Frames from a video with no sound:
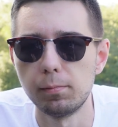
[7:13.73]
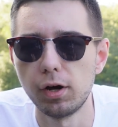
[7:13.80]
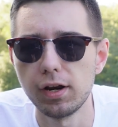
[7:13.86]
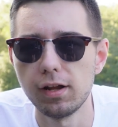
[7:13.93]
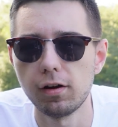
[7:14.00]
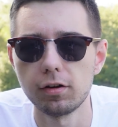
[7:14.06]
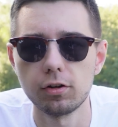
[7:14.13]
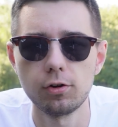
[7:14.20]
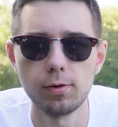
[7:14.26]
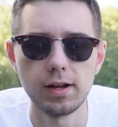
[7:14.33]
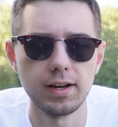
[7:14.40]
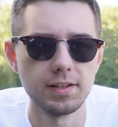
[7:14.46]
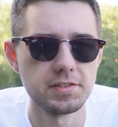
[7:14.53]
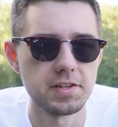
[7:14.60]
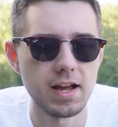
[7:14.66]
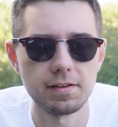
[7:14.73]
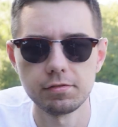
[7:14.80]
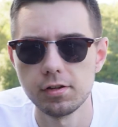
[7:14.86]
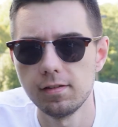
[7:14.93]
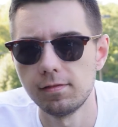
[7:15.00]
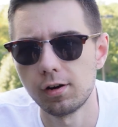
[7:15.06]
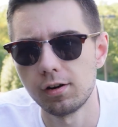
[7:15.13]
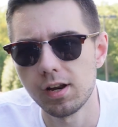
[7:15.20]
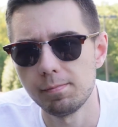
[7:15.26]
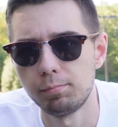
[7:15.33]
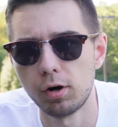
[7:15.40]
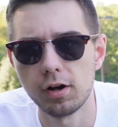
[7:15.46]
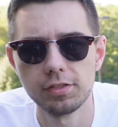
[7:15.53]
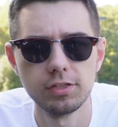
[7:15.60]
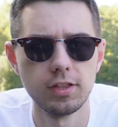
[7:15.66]
money on credits after you've already
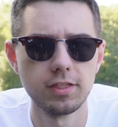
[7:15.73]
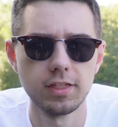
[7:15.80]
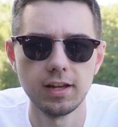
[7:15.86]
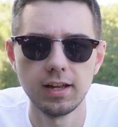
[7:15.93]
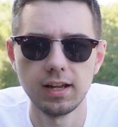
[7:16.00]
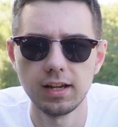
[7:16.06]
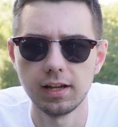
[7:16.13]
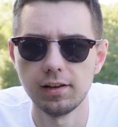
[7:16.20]
bought the thing,